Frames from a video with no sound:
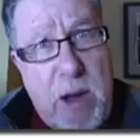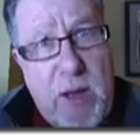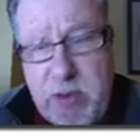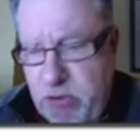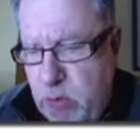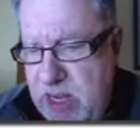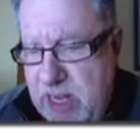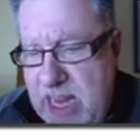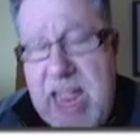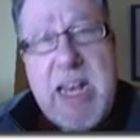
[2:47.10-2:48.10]
on the screen
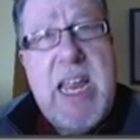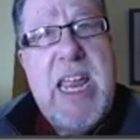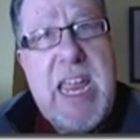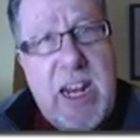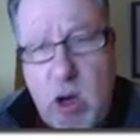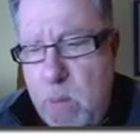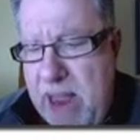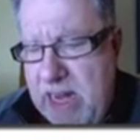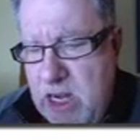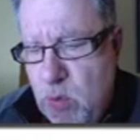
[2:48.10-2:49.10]
again, it'll go
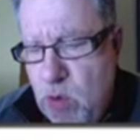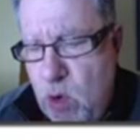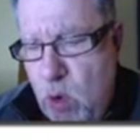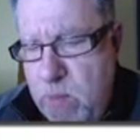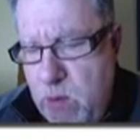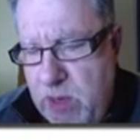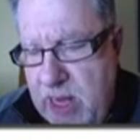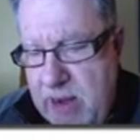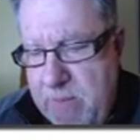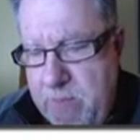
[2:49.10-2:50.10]
back into record mode
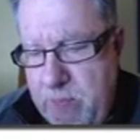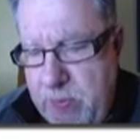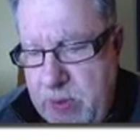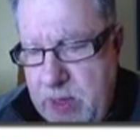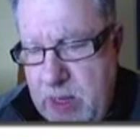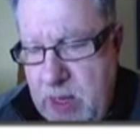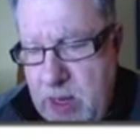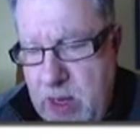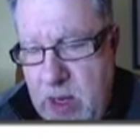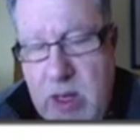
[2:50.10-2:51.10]
again.
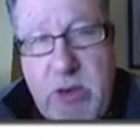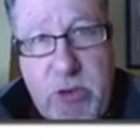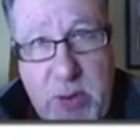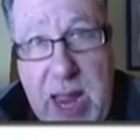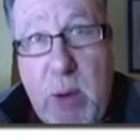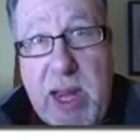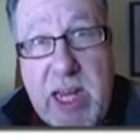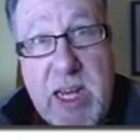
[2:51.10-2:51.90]
So now I can